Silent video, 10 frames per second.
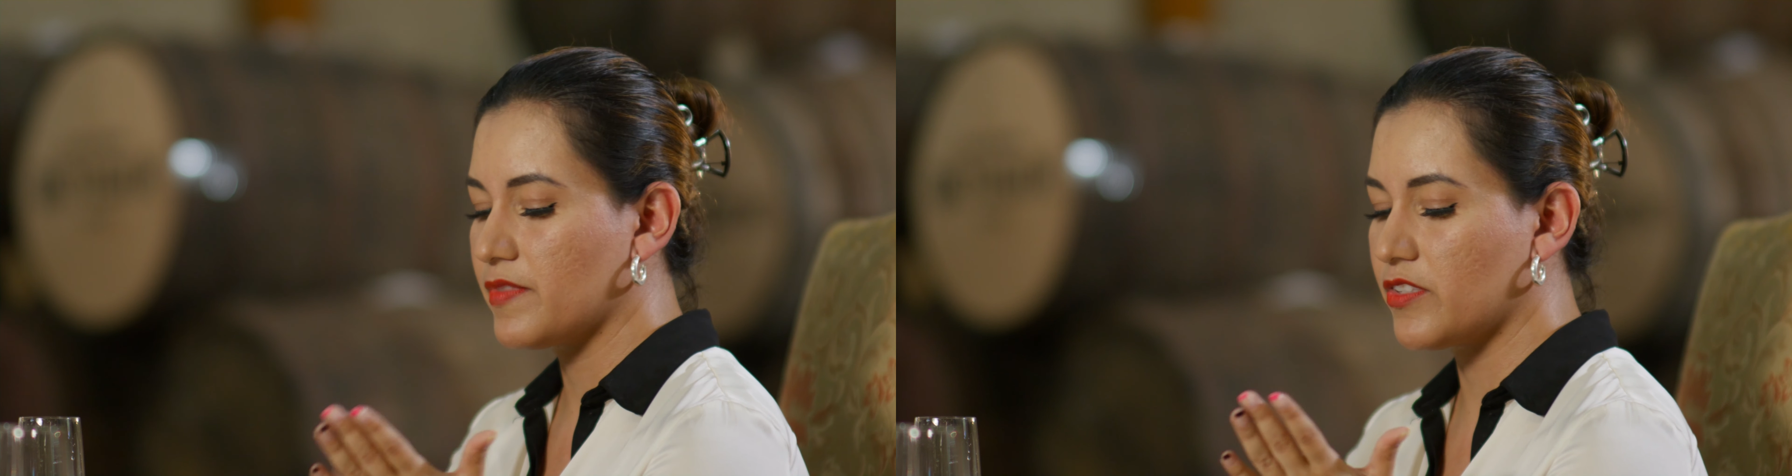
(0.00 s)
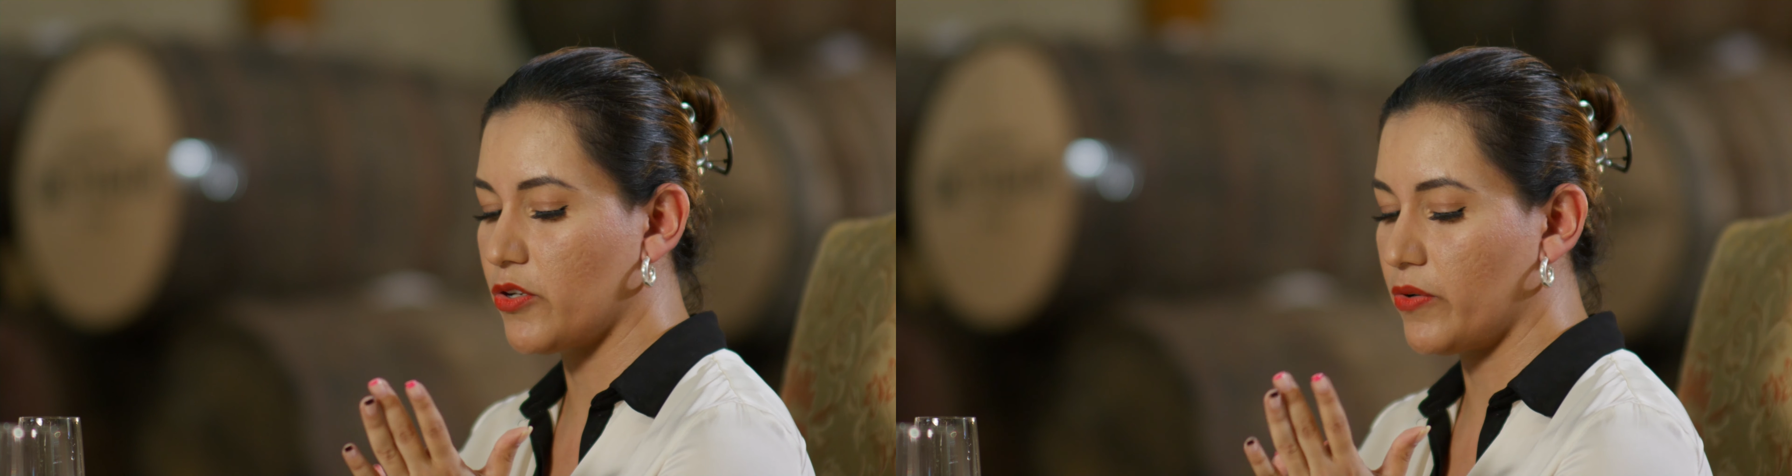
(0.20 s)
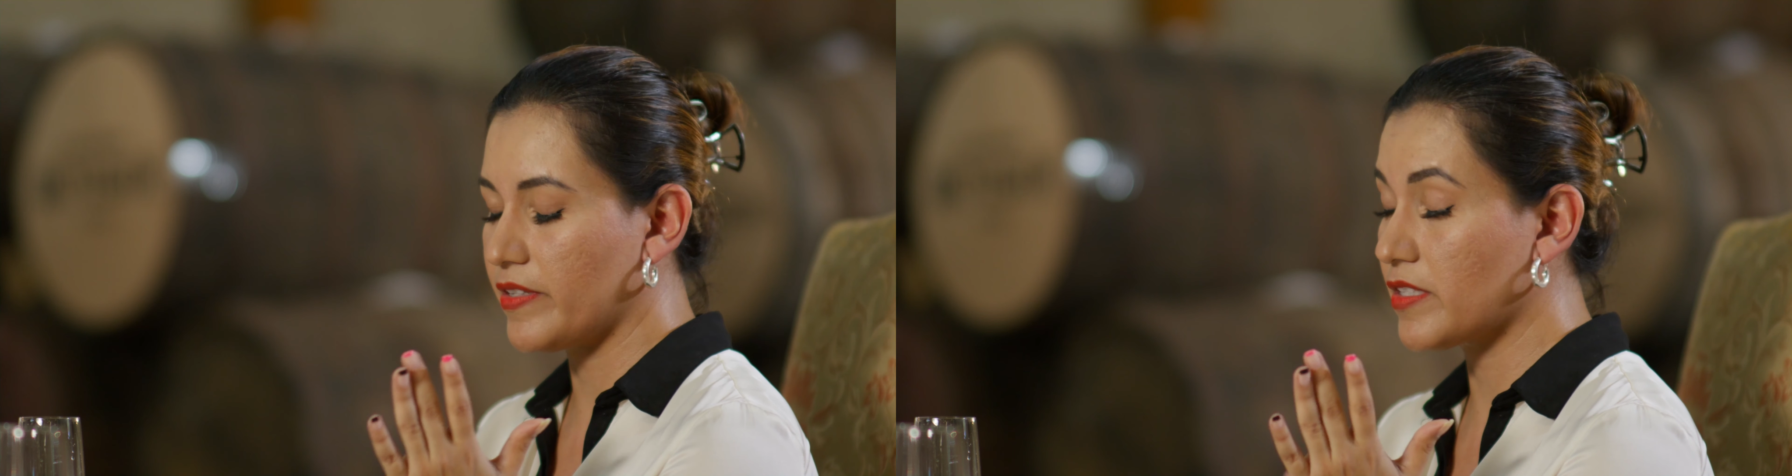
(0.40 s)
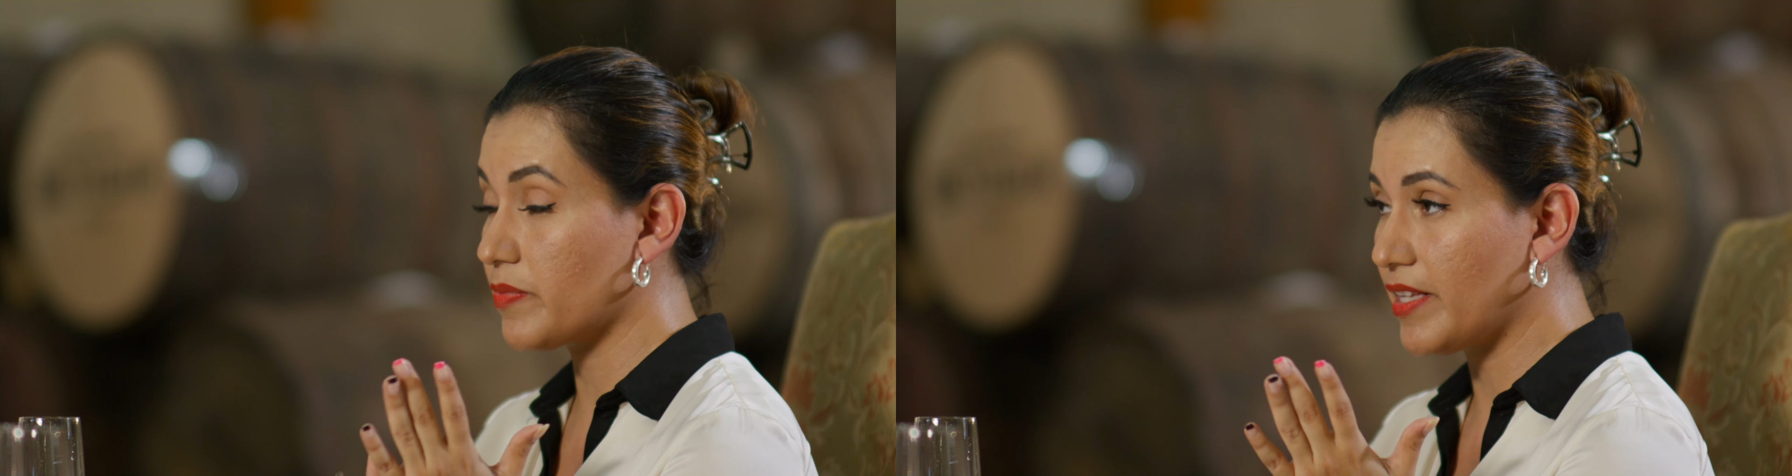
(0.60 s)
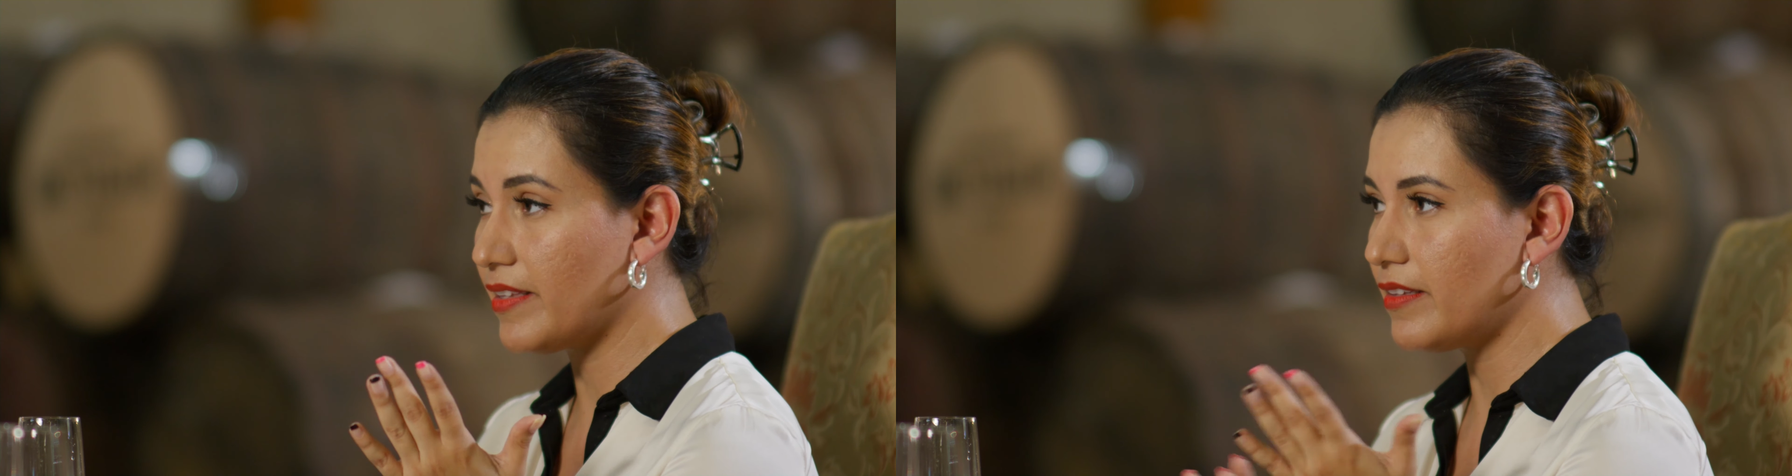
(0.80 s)
So
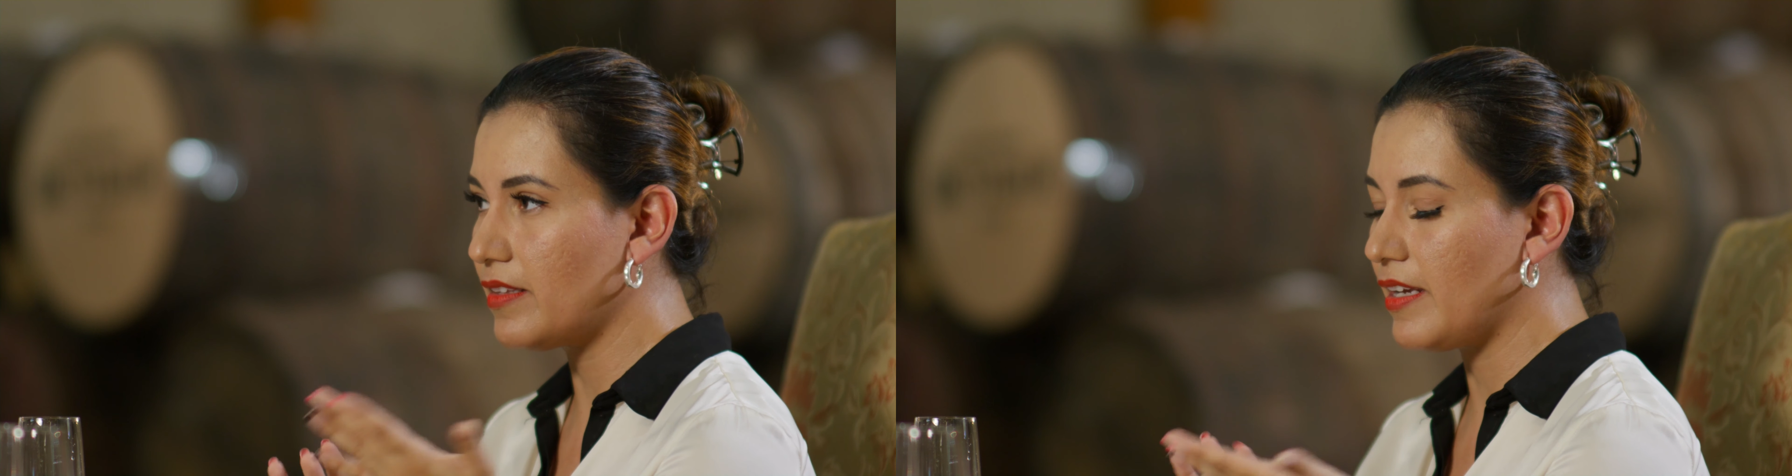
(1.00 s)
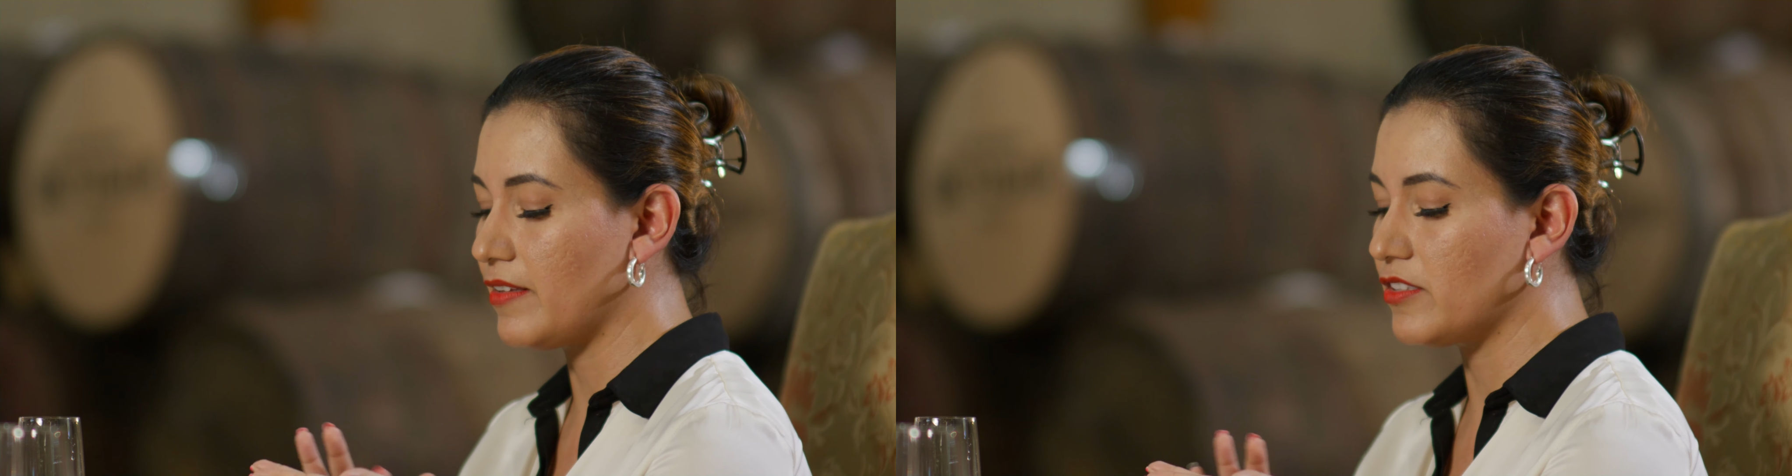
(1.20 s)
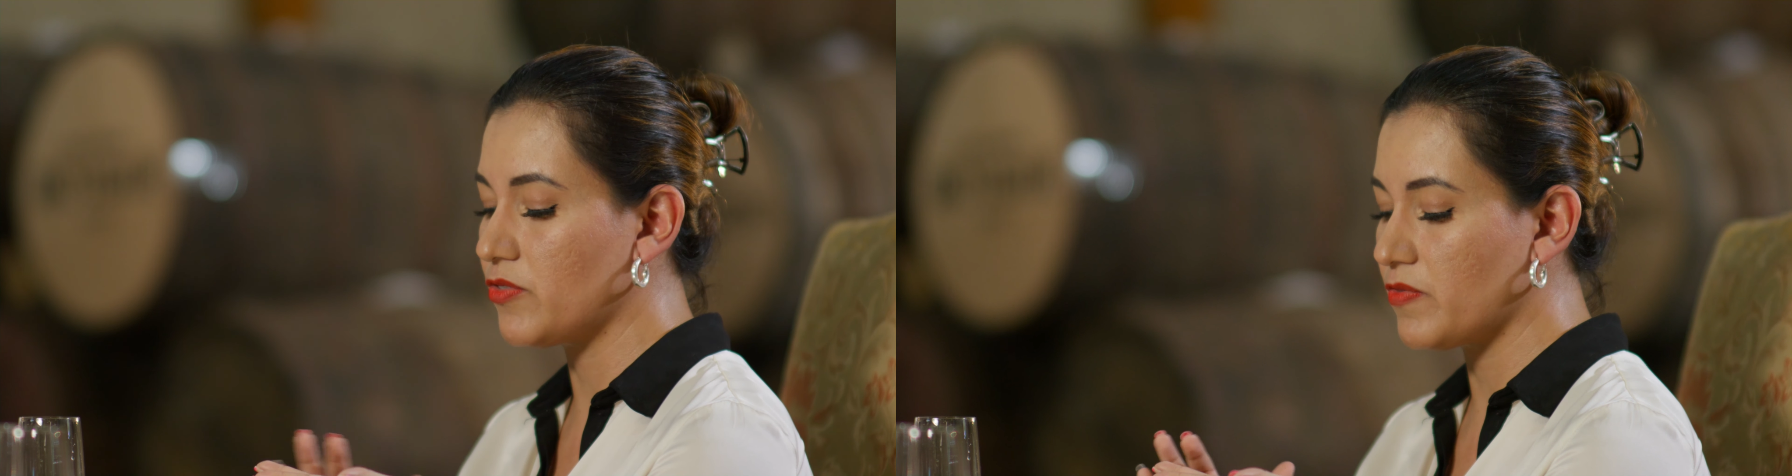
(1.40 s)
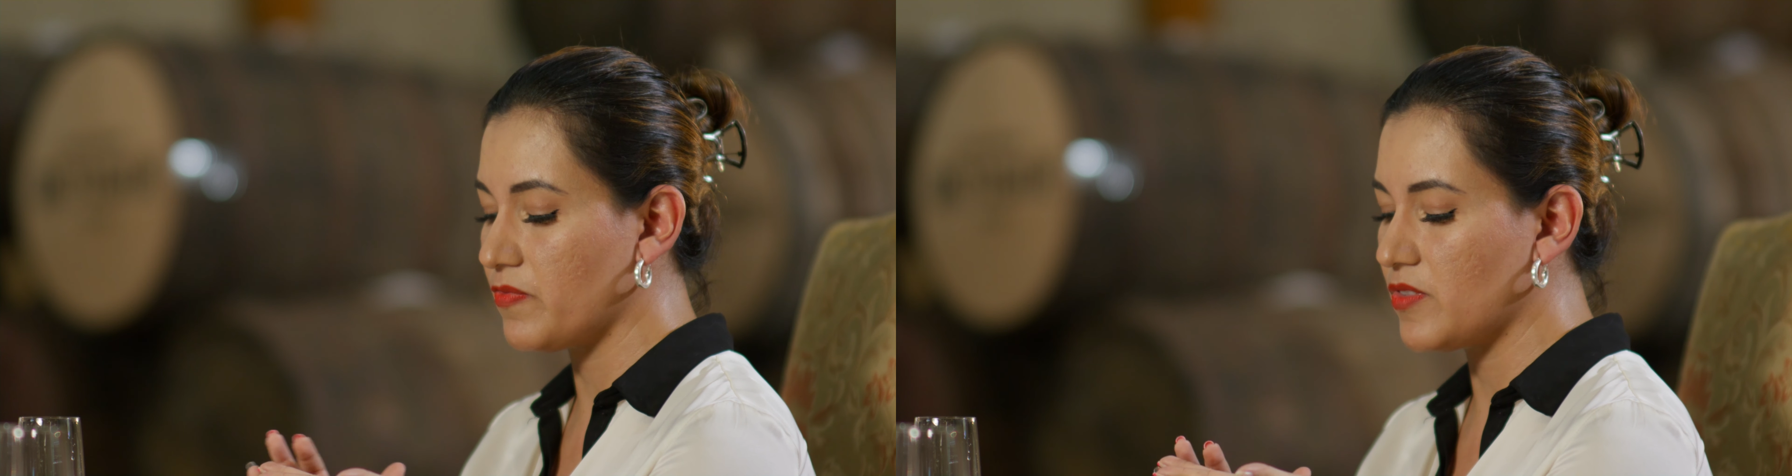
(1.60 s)
smell it and